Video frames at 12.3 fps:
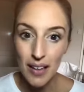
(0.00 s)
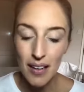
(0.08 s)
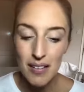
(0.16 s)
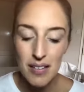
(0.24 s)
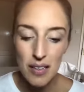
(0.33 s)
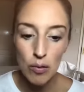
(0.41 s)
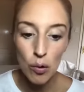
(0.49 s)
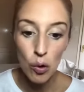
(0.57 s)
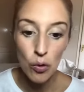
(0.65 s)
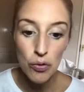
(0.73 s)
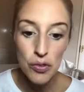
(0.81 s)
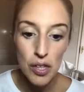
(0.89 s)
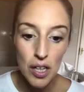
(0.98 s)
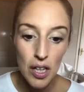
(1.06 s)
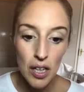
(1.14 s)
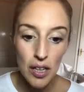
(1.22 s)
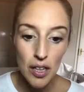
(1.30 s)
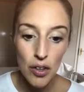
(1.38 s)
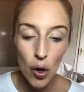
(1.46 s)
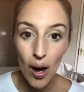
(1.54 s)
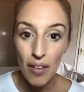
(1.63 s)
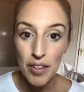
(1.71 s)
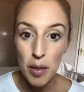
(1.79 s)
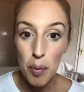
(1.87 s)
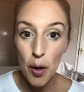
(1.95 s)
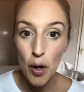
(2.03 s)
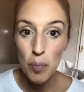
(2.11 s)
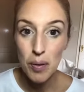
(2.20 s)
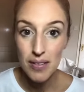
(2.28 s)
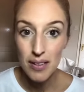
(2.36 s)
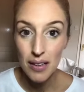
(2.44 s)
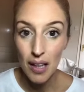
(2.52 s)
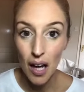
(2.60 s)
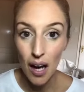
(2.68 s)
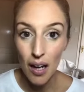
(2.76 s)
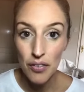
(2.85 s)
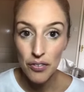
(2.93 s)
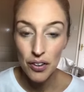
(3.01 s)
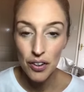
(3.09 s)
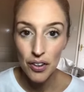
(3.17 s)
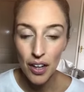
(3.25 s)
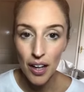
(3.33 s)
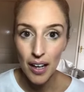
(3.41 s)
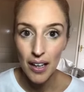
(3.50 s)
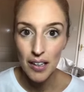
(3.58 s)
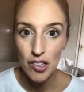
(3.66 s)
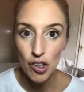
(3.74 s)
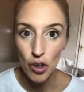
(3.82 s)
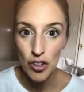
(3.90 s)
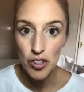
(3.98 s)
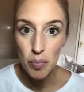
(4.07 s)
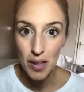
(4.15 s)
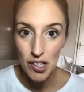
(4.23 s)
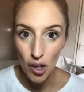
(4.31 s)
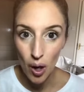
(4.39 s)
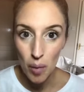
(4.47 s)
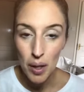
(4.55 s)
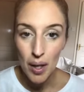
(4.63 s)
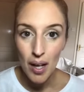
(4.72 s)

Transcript: I still loved, having a purpose in life, and I enjoyed my job.